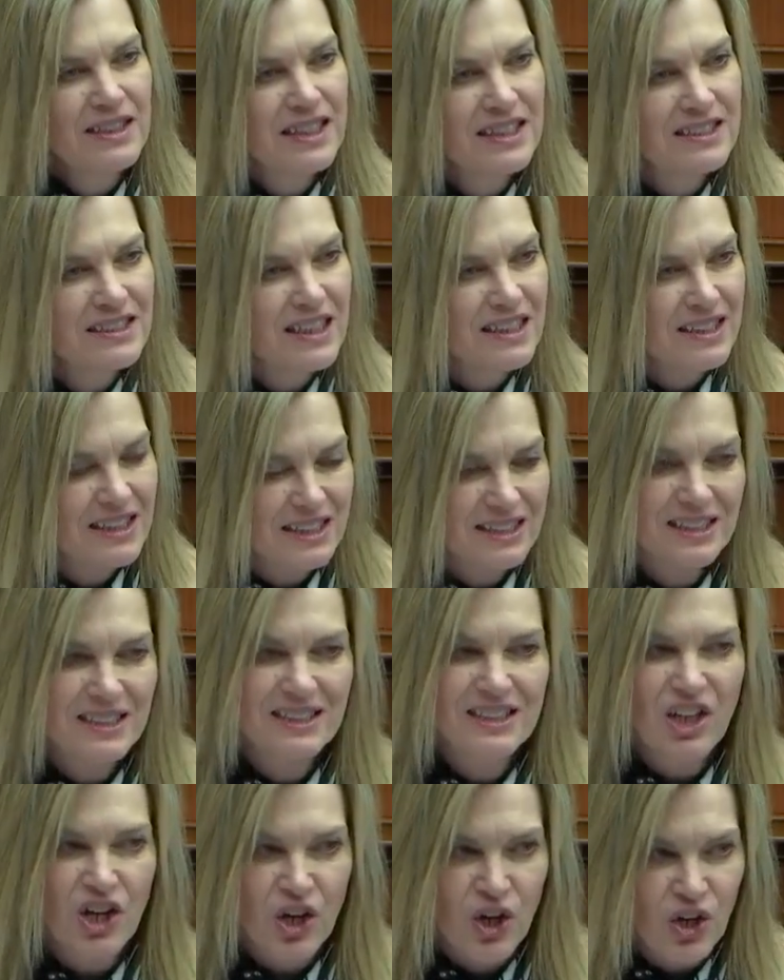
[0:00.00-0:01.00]
is that this
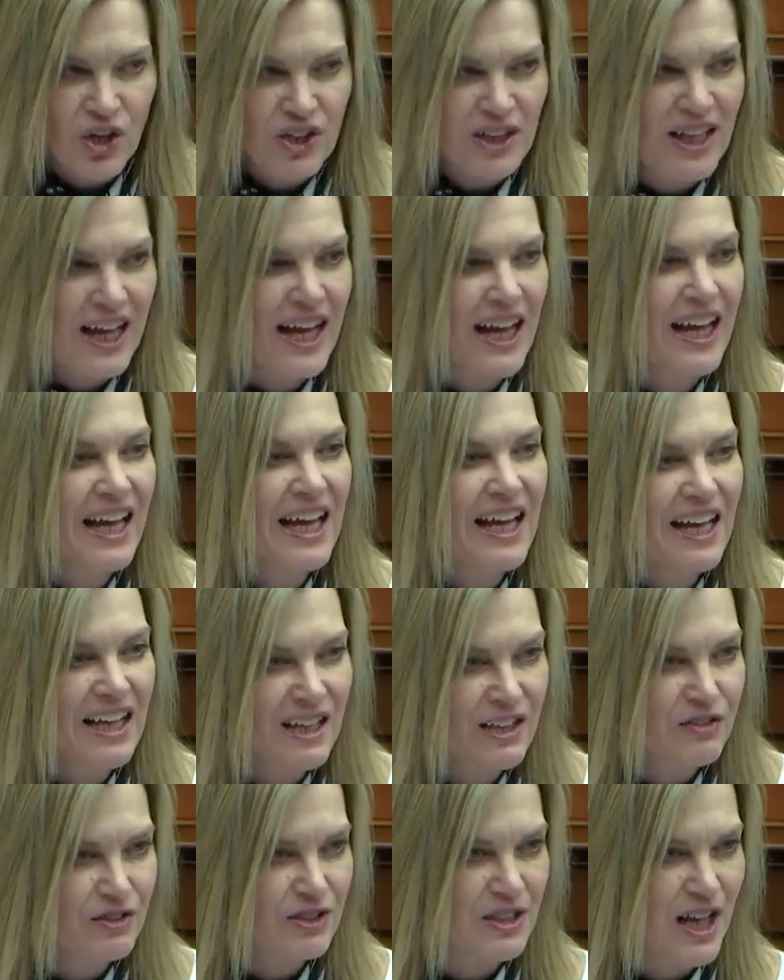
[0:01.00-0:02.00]
is all a
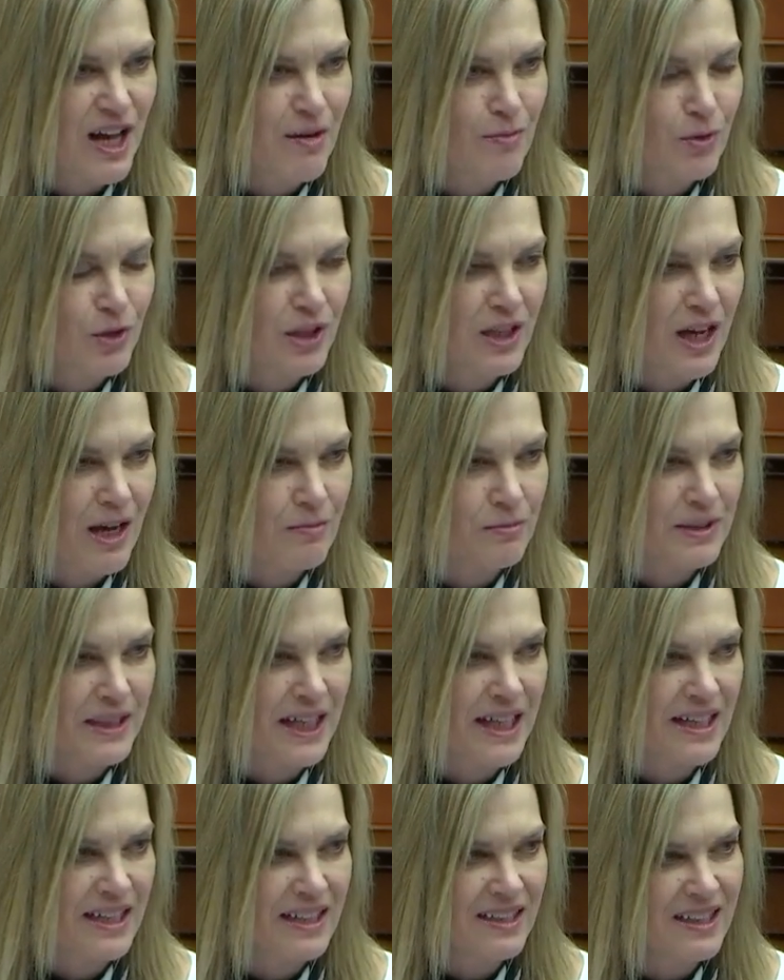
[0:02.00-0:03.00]
heck of a lot more
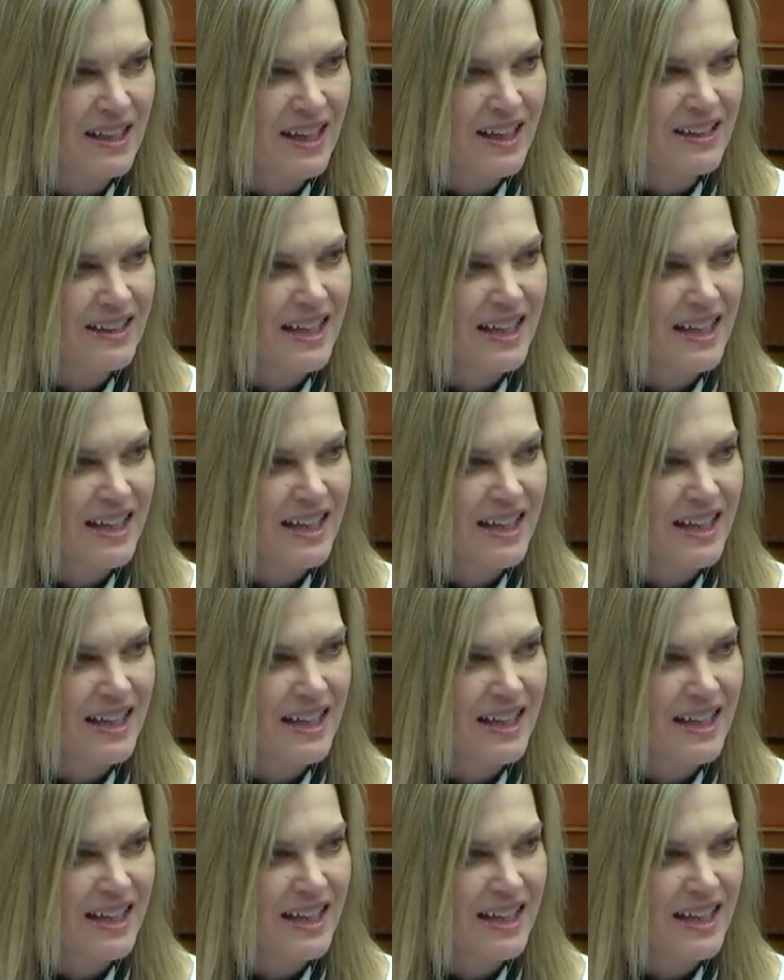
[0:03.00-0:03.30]
complicated